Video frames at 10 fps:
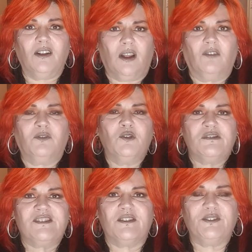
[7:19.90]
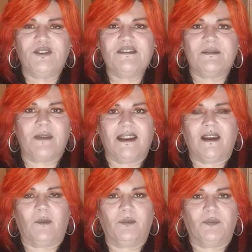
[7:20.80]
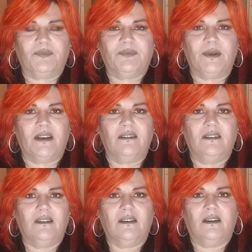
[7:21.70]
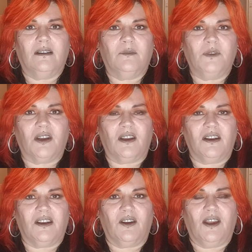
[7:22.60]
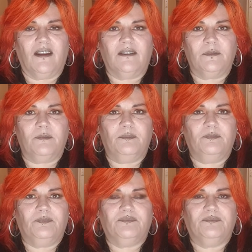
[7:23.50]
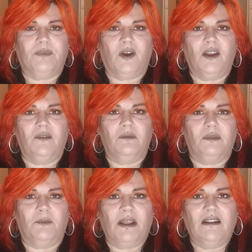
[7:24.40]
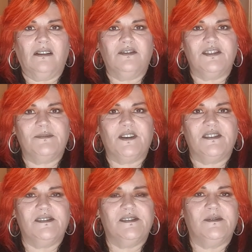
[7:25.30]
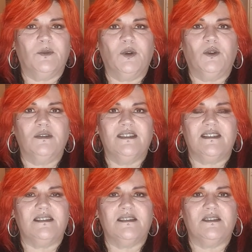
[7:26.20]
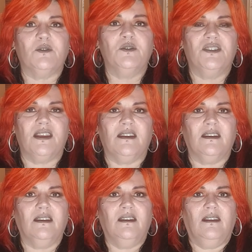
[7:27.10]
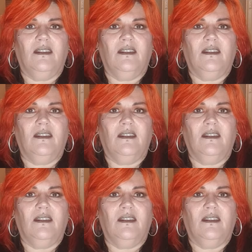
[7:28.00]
of course I'll do some makeup, but I'm not going to go out and buy a palette just because the world says it's a good thing.